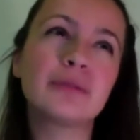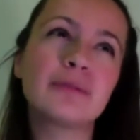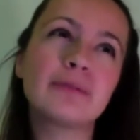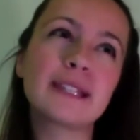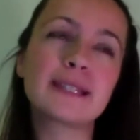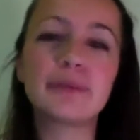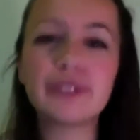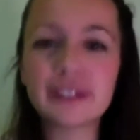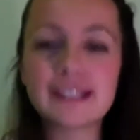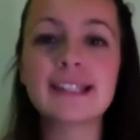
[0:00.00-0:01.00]
there's something
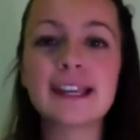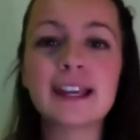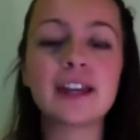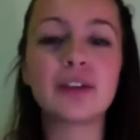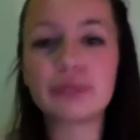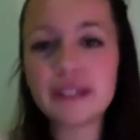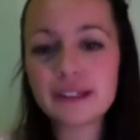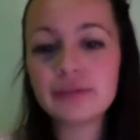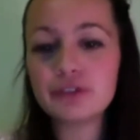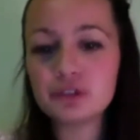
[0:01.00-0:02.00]
to say in a
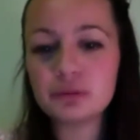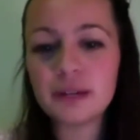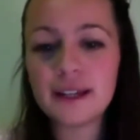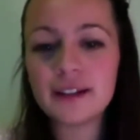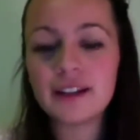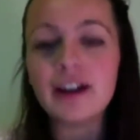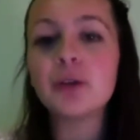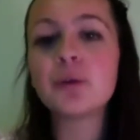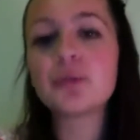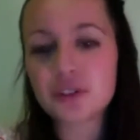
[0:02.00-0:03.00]
written format, I
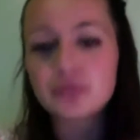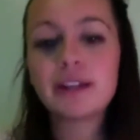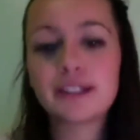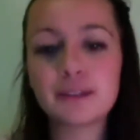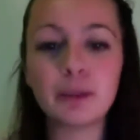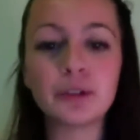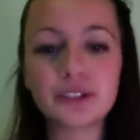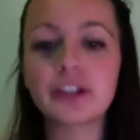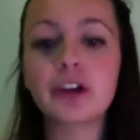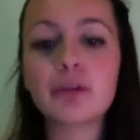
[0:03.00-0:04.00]
also write a blog
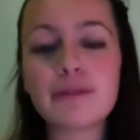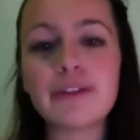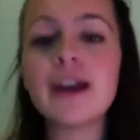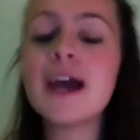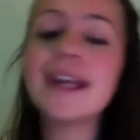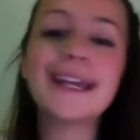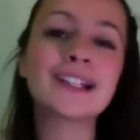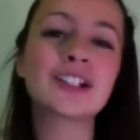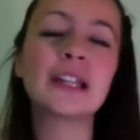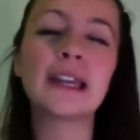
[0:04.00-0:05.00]
to go with it. And
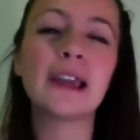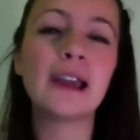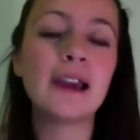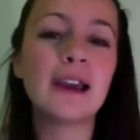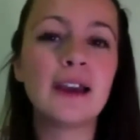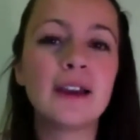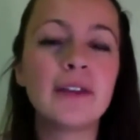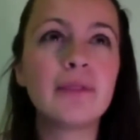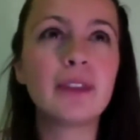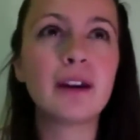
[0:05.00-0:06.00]
actually,
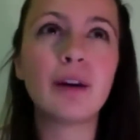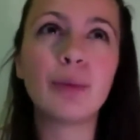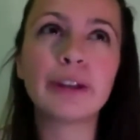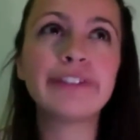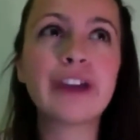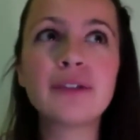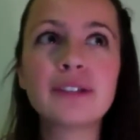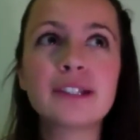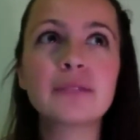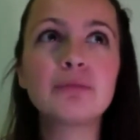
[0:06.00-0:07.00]
what I found
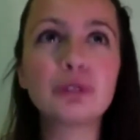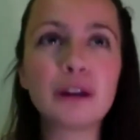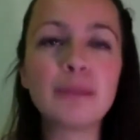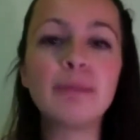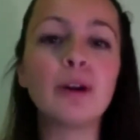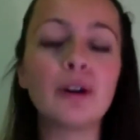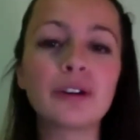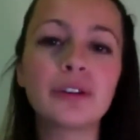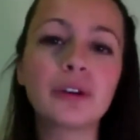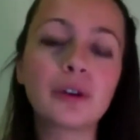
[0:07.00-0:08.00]
is the more I blog,
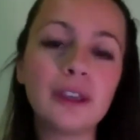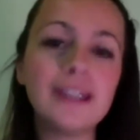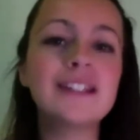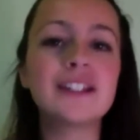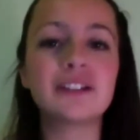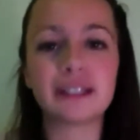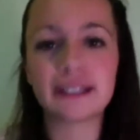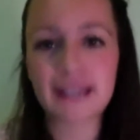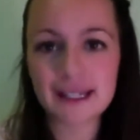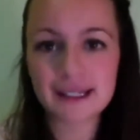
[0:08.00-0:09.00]
the easier it
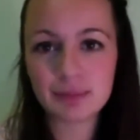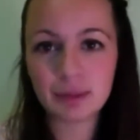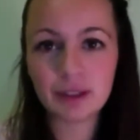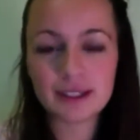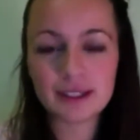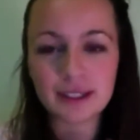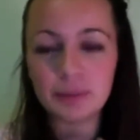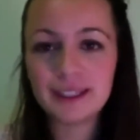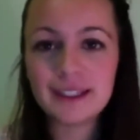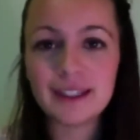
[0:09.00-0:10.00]
gets, because in the
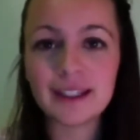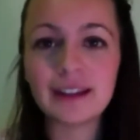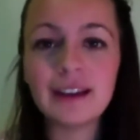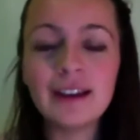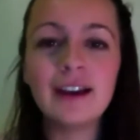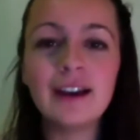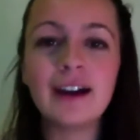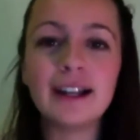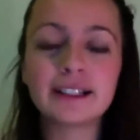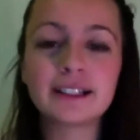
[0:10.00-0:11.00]
beginning, I